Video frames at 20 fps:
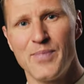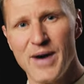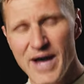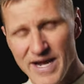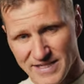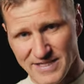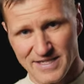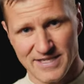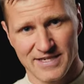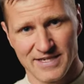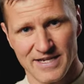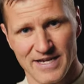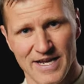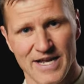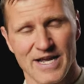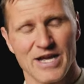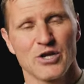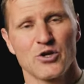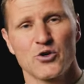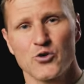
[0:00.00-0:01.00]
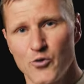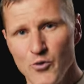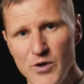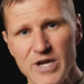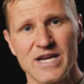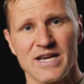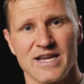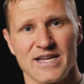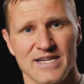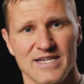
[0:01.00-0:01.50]
But
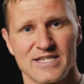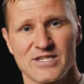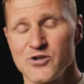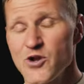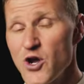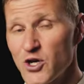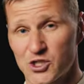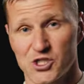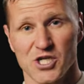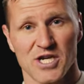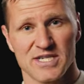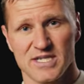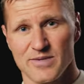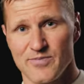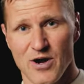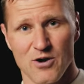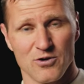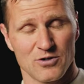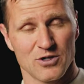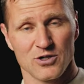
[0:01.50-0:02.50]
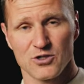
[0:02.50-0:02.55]
Creedle is not just about